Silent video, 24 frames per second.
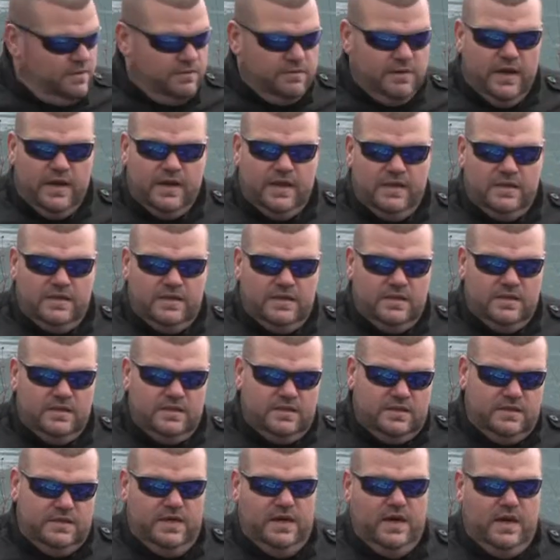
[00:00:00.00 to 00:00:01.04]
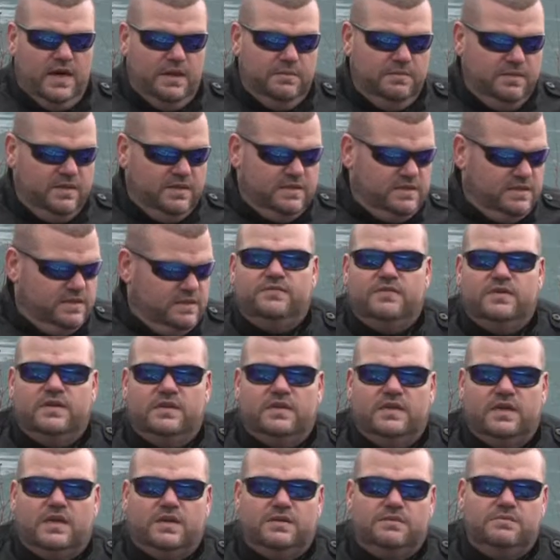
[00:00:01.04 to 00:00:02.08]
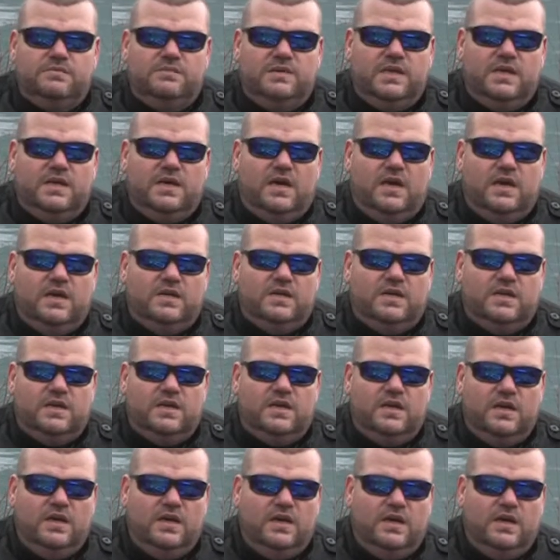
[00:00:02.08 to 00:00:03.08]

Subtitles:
Rugged tablets, they can be either